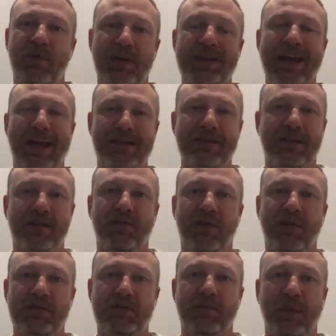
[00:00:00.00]
really fantastic
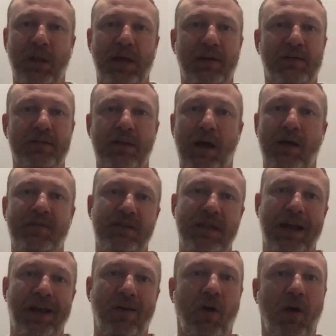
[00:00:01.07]
defensive players. Obviously,
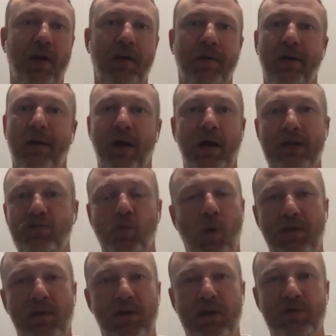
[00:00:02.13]
Ehrhardt uh, is
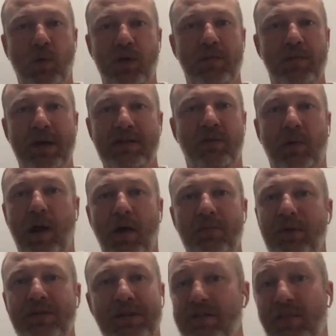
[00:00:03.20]
one of the is one of the best
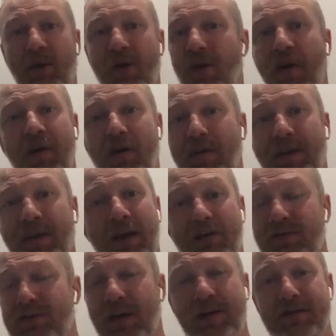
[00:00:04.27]
around. But Jesse Bernhardt on
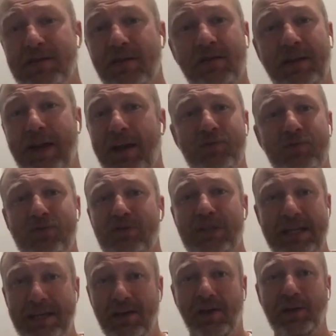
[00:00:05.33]
the other side is another guy
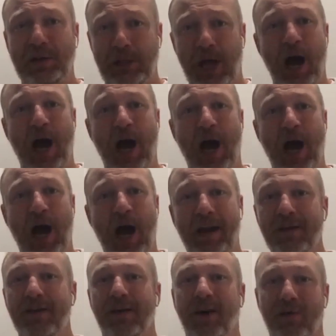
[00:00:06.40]
who's seen a lot
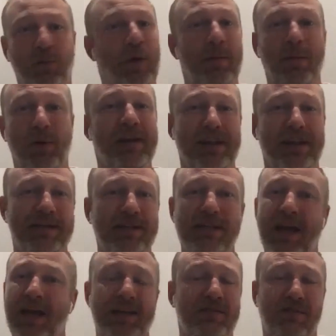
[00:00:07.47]
of rubber in his
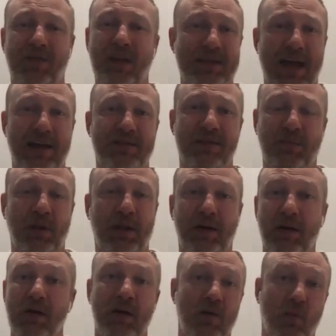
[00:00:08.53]
day. He's a fantastic
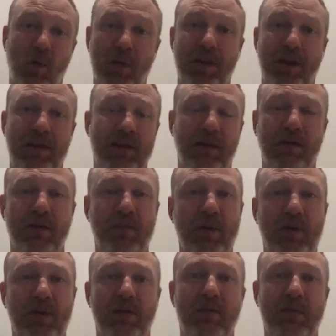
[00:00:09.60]
player, one that I
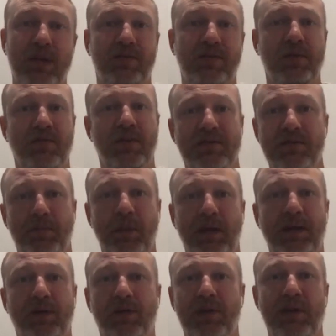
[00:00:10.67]
think could have been in the mix for
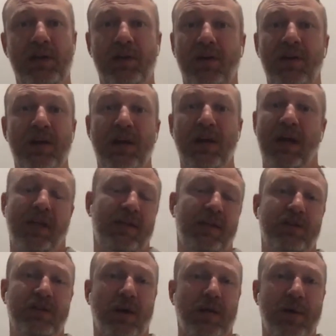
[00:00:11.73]
Defensive Player of the Year.
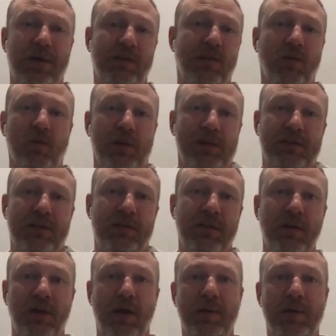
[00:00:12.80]
And then you talk about the
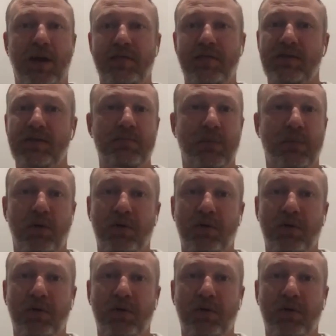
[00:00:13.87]
goalies. I mean, obviously,